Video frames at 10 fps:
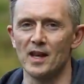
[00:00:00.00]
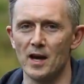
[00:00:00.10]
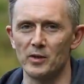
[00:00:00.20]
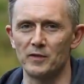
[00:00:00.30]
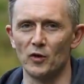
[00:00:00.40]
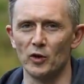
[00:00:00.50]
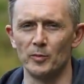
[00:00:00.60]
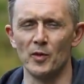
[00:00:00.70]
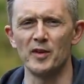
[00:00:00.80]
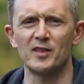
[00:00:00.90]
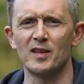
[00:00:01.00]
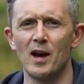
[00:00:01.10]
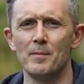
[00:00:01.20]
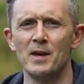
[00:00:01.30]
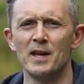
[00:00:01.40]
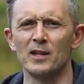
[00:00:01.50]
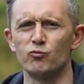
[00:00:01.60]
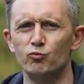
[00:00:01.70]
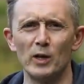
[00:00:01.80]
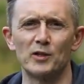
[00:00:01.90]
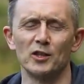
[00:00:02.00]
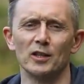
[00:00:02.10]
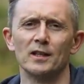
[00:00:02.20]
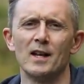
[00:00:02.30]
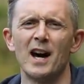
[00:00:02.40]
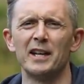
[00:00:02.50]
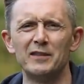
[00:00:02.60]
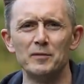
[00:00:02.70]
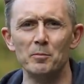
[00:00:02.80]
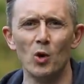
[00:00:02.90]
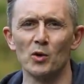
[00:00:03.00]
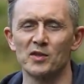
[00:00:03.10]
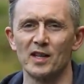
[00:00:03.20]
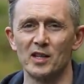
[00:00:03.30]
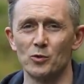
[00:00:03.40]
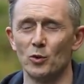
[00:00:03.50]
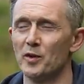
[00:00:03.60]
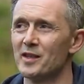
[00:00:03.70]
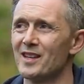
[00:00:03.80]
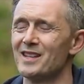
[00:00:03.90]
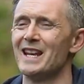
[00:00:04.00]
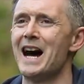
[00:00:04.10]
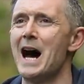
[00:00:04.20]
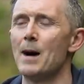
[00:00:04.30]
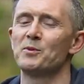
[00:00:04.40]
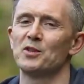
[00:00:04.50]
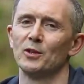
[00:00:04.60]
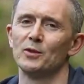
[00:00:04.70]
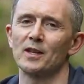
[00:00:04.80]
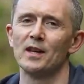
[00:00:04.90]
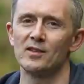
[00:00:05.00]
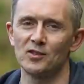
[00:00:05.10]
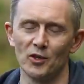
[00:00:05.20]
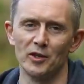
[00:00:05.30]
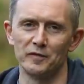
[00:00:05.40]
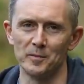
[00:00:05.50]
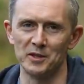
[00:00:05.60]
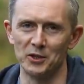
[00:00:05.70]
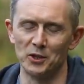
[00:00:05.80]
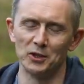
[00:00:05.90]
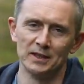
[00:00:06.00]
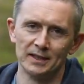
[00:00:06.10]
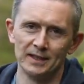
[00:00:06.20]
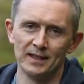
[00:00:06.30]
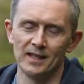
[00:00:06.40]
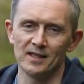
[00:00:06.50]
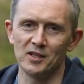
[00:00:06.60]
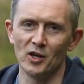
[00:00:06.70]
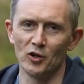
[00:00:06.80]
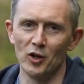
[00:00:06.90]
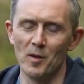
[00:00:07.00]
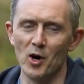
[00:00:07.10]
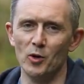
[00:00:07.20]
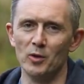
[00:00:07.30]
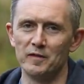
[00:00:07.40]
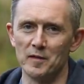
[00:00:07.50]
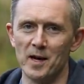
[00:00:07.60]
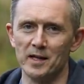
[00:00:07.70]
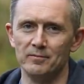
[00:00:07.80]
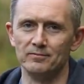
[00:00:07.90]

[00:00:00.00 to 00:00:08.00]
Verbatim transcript: iris for you, but this time it's richer and even more sensual. This is an absolute stunner from Dior. It's Dior Homme Eau for men.